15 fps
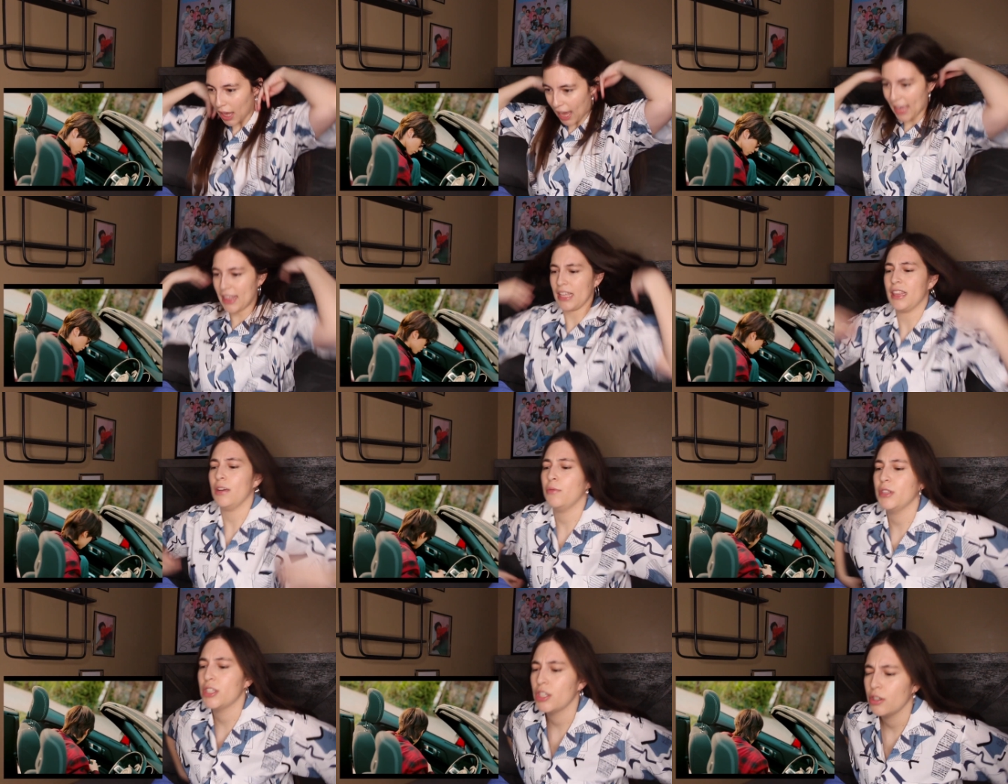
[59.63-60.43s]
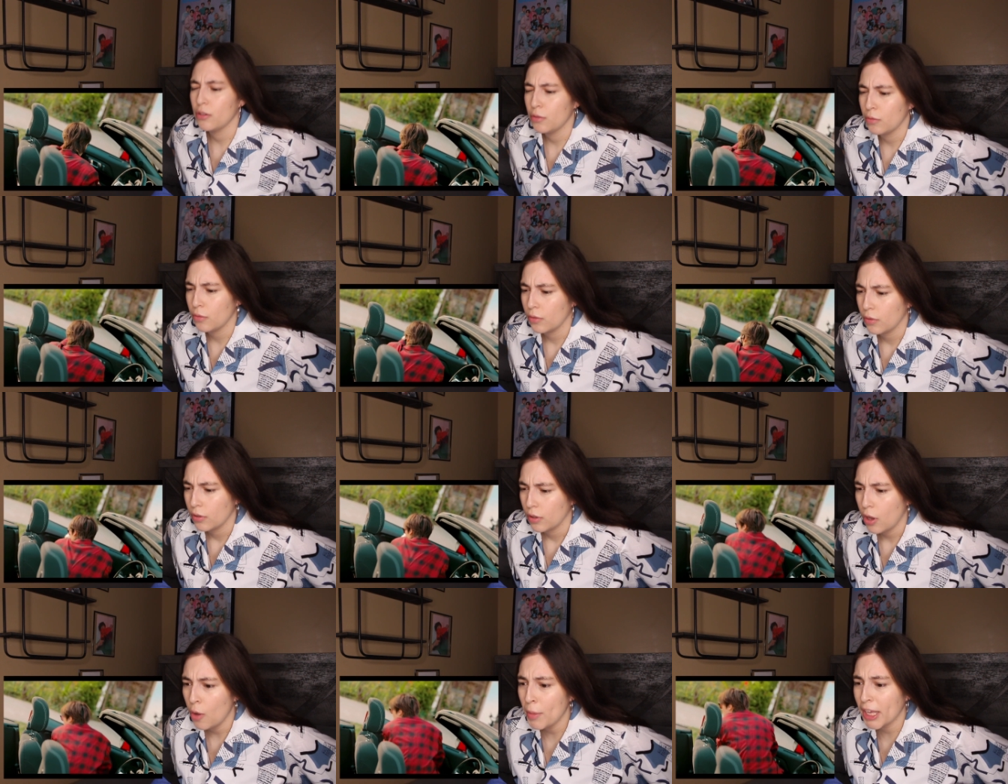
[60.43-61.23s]
I think they went to.
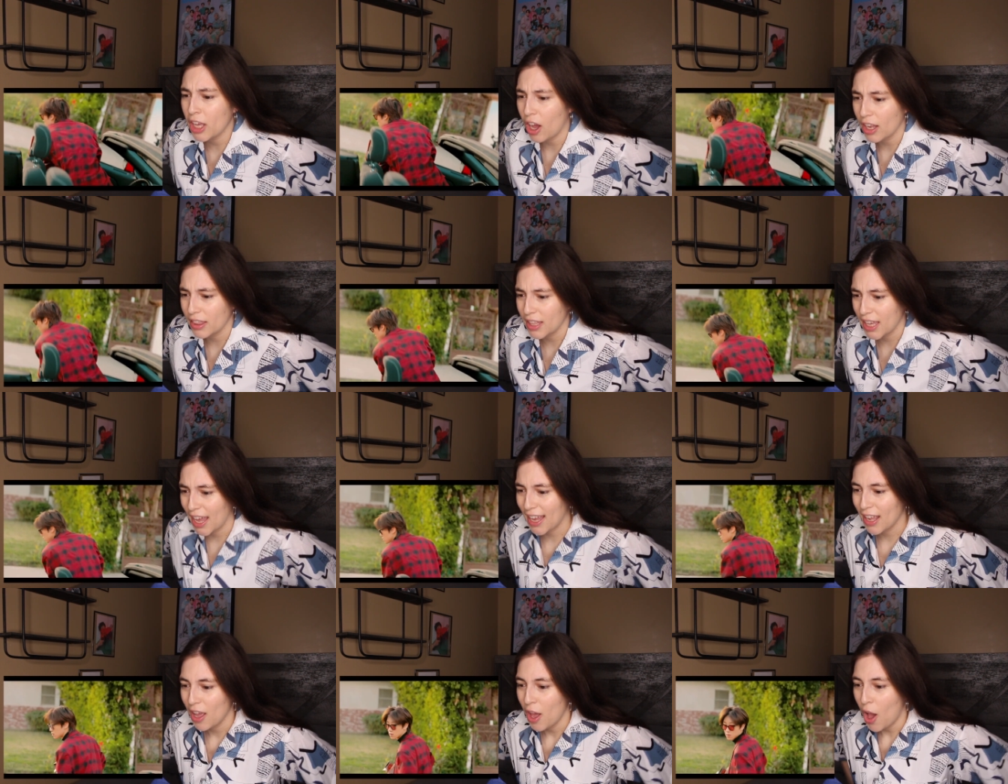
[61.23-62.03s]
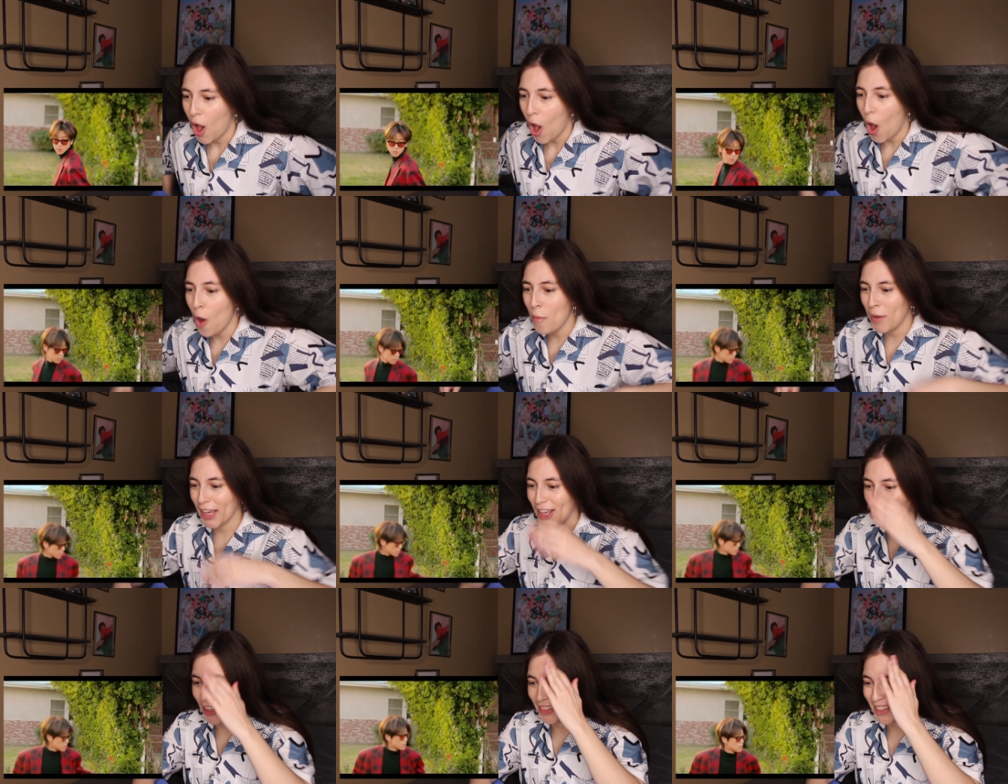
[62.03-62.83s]
Oh my god, The eight. Oh my
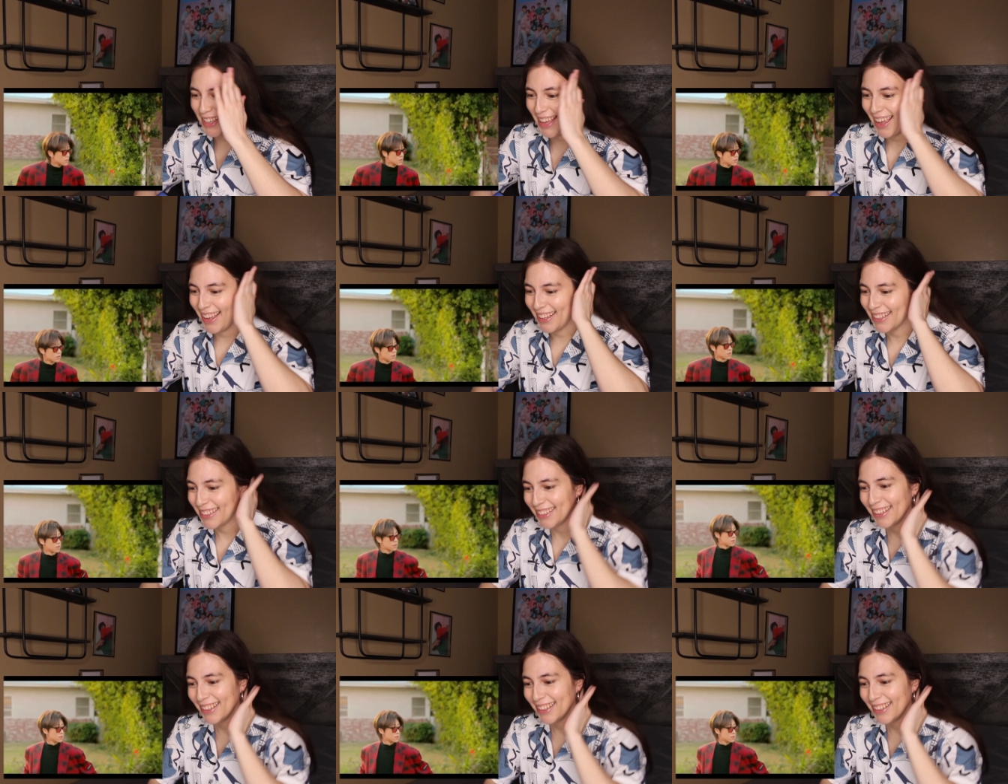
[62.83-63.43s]
god, The eight.